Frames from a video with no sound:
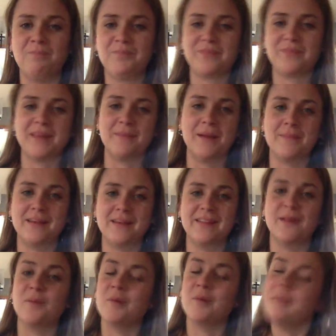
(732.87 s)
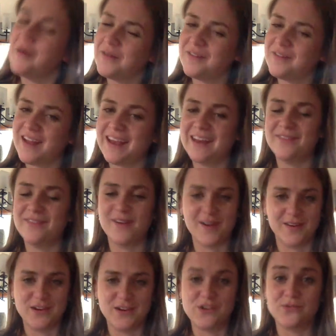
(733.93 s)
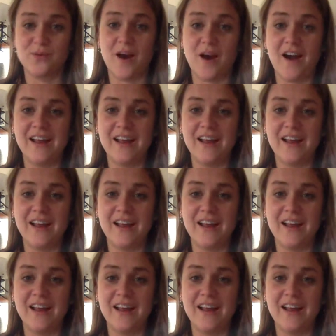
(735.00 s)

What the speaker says: it might be a little more motivating for her to draw,